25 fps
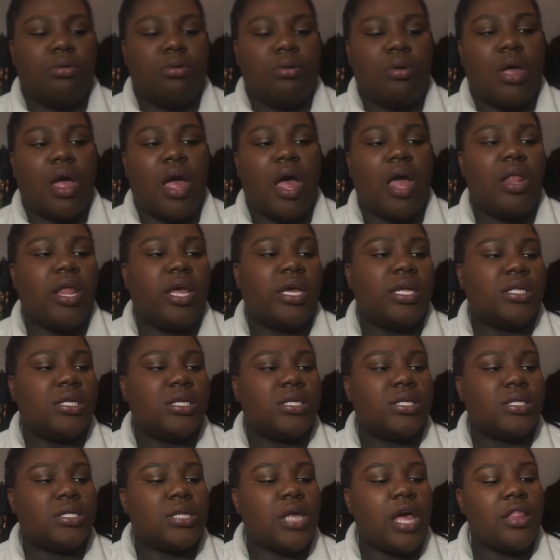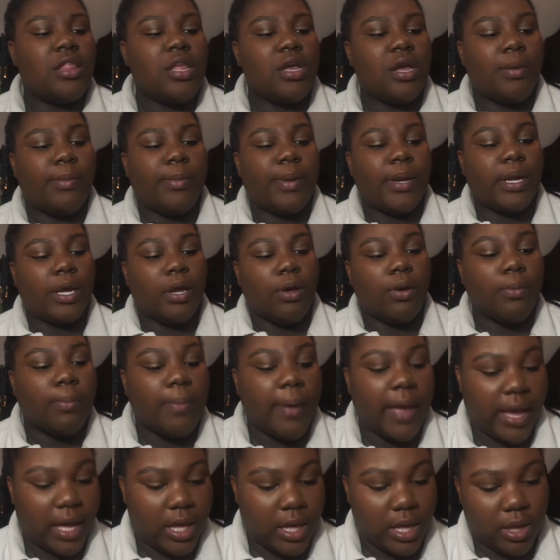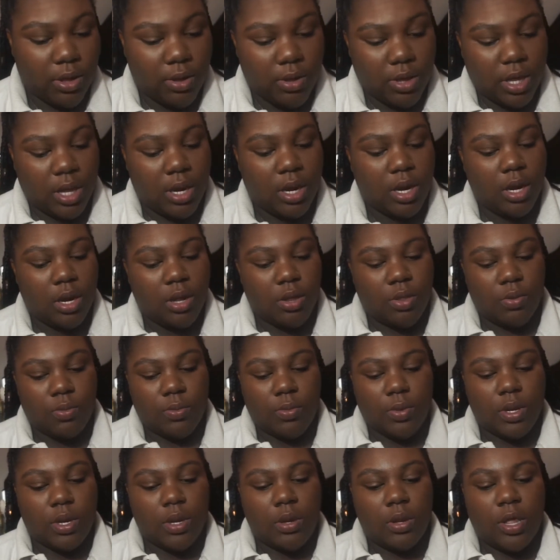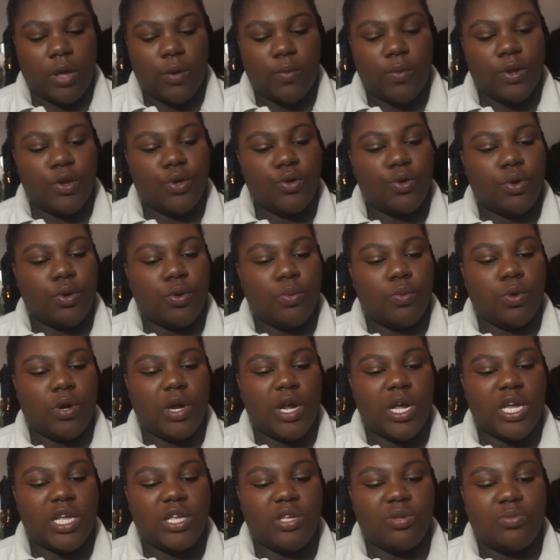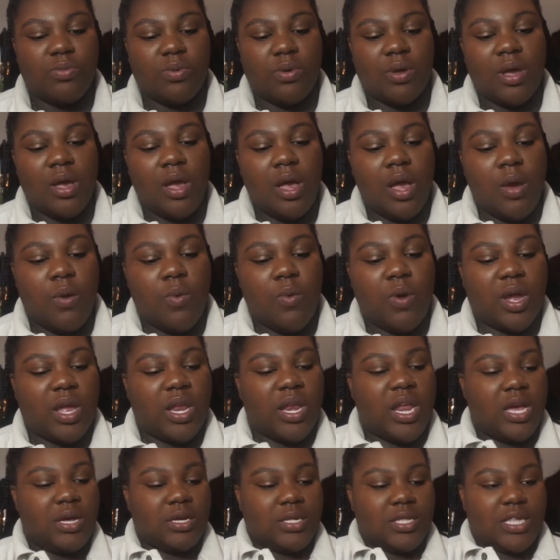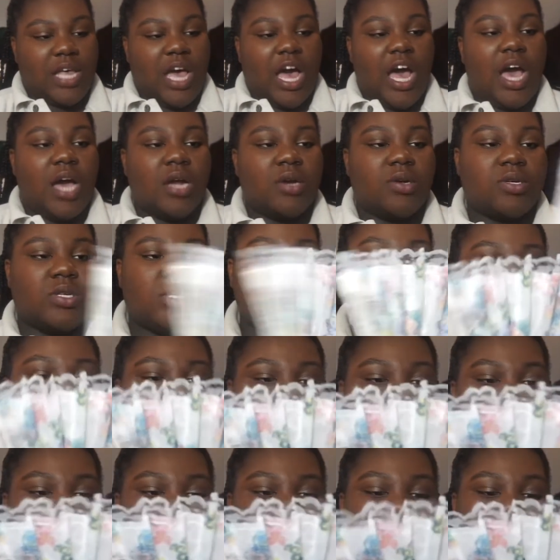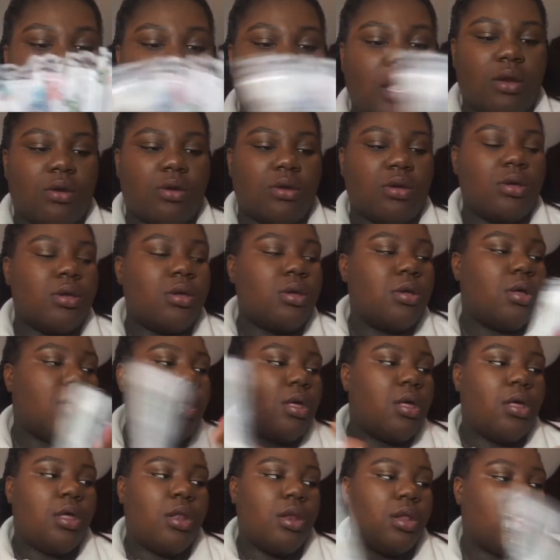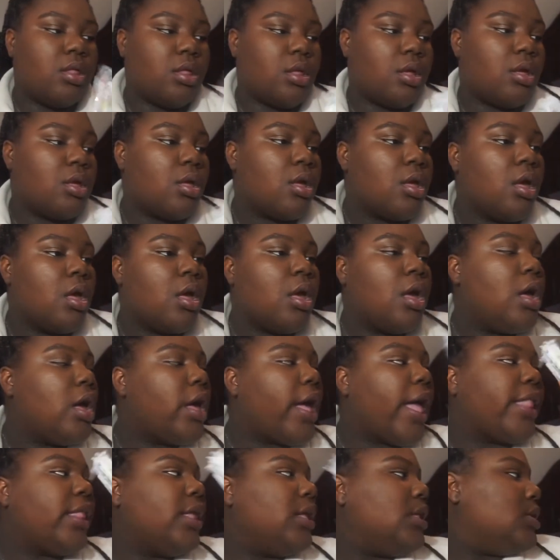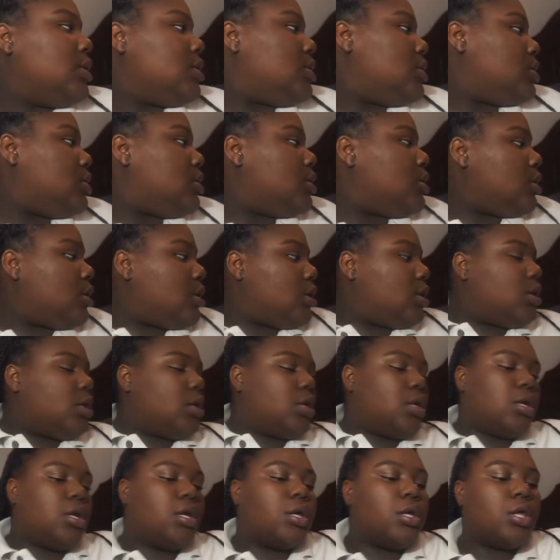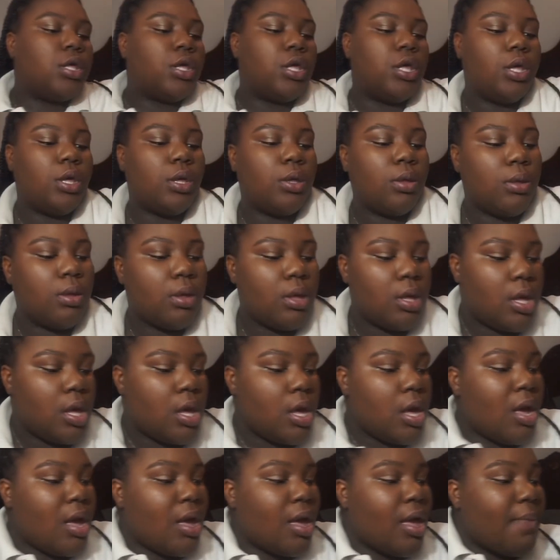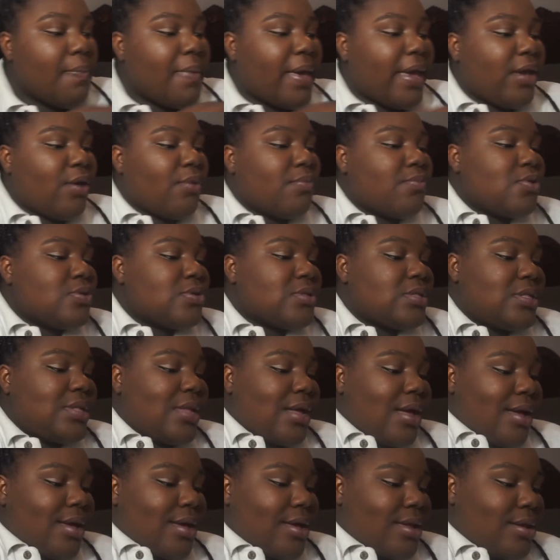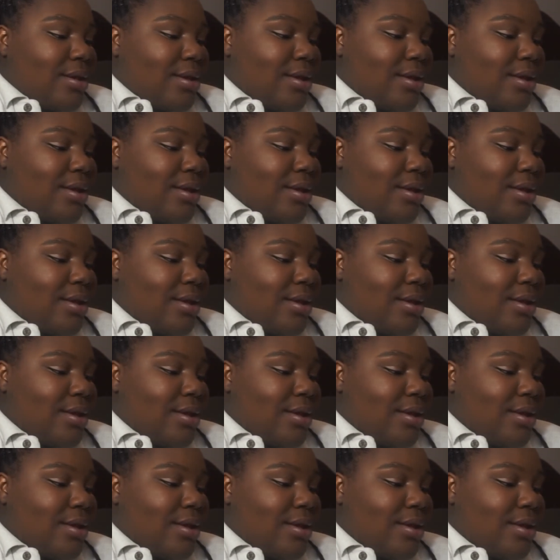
I like this. I think I'm gonna go back and get another one, like when you go to work and you're working outside or something like that, or anything. I think this is cute. Am I almost done?